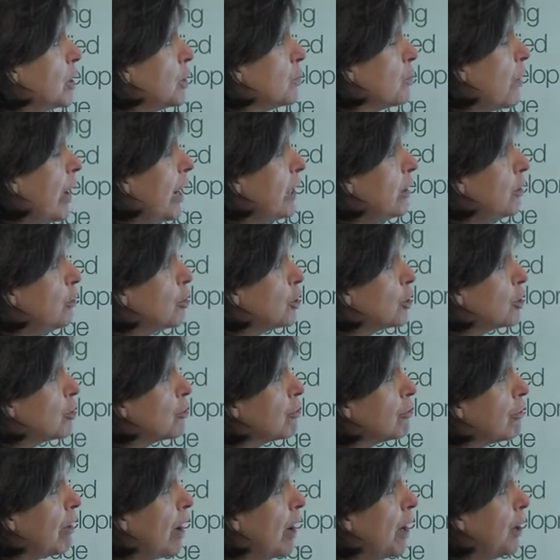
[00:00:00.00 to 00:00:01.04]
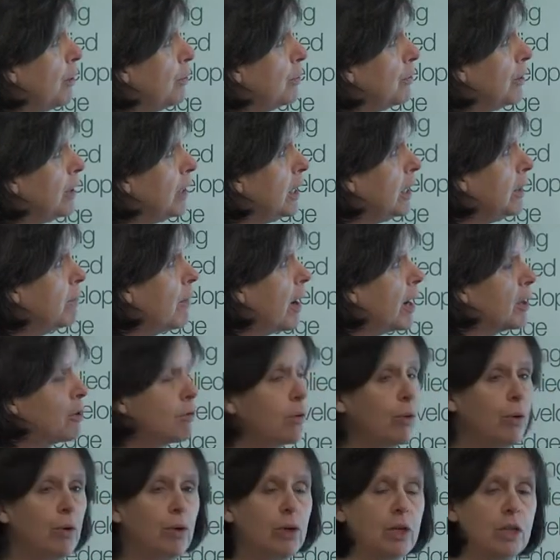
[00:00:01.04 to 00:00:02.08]
is where you just grow the
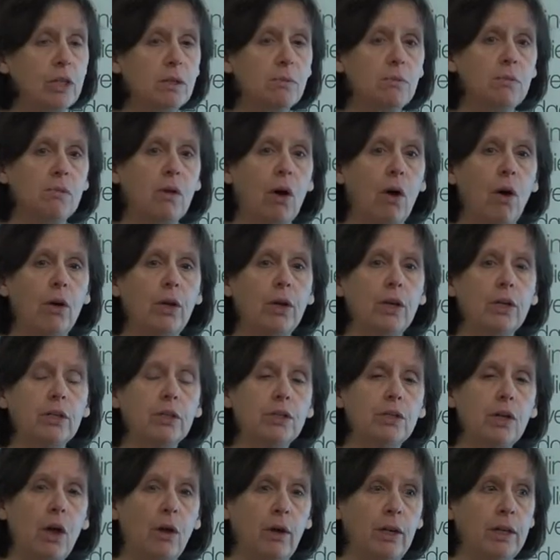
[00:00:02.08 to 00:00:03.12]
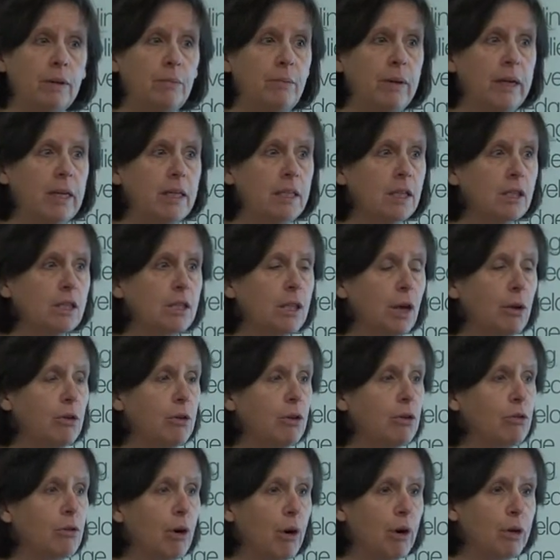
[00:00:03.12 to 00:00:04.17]
microorganism on a solid media. So
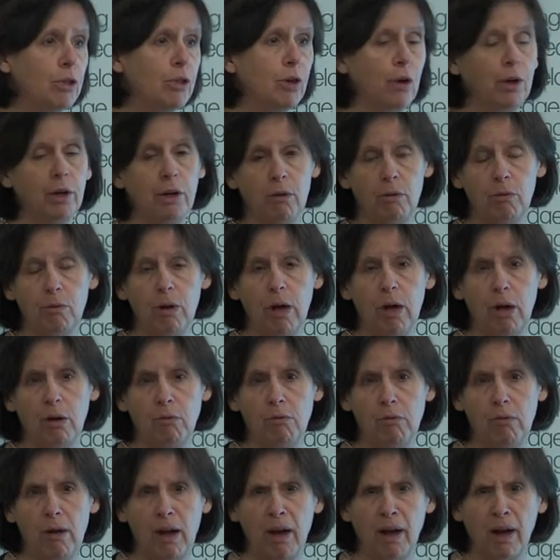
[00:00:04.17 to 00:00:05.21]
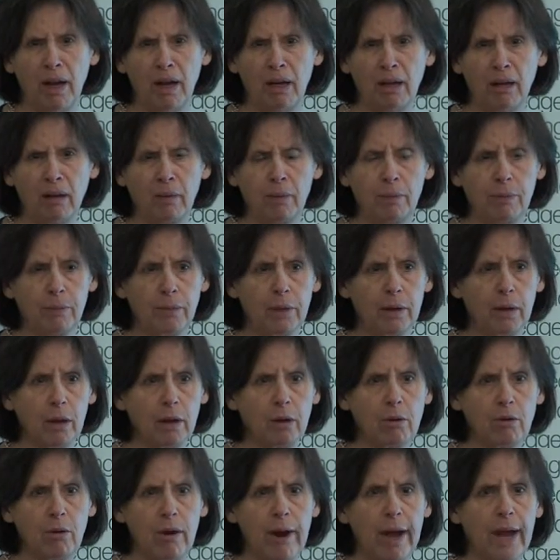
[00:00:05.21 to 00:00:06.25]
you grow it on a rye
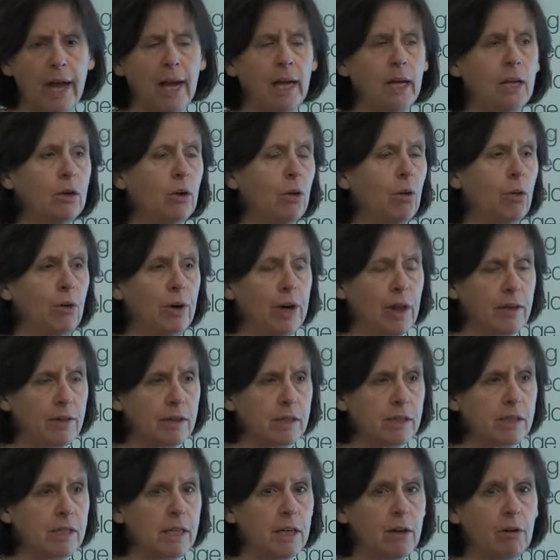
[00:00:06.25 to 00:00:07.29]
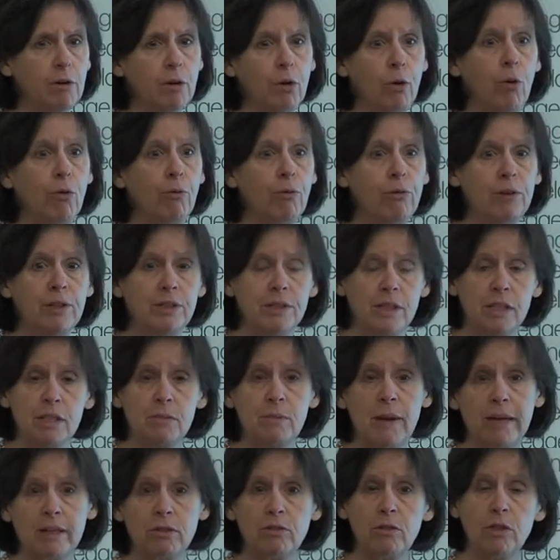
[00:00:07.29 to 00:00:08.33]
grain or another cereal, or for instance
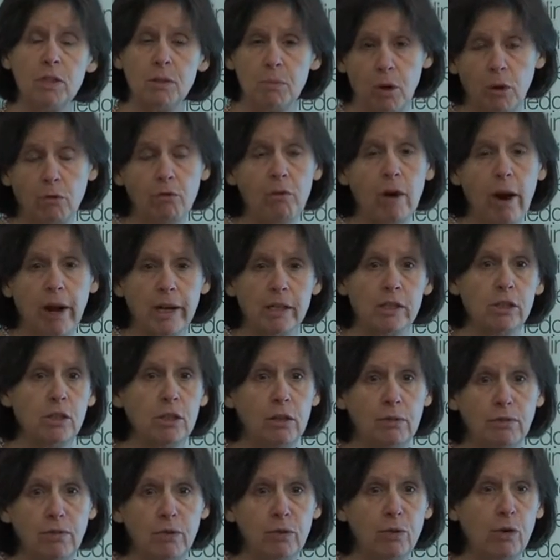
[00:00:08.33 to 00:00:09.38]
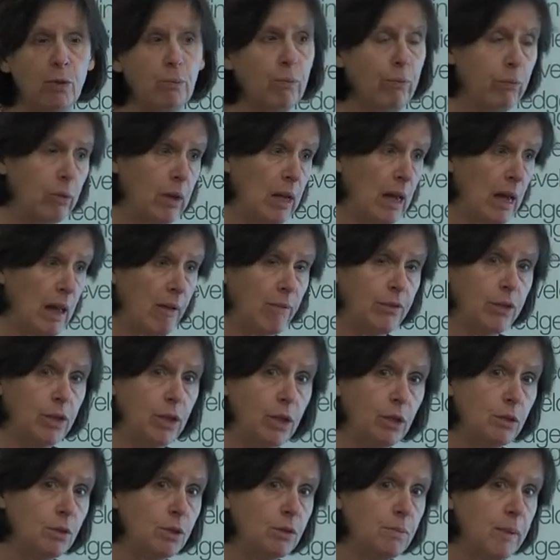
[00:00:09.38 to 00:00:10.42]
metarism on rice. So if you've ever
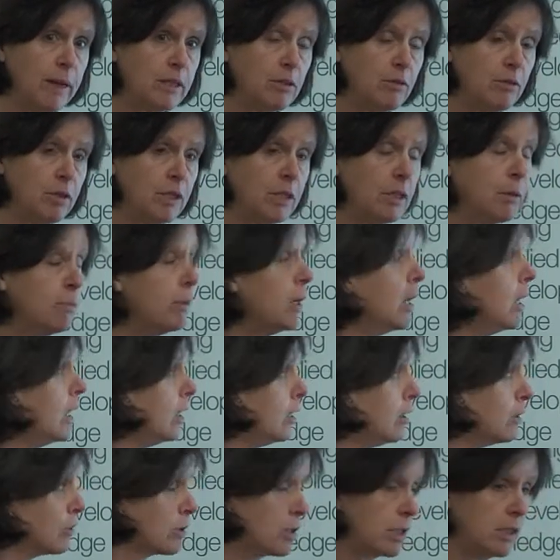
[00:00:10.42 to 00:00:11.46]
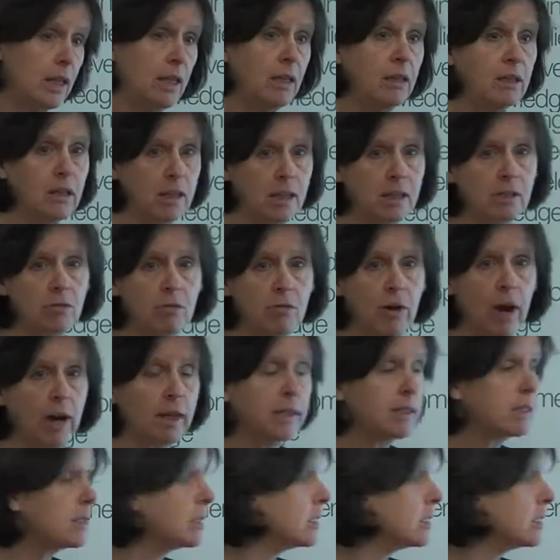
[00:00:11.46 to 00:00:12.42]
used metarism, you'll see that it's rice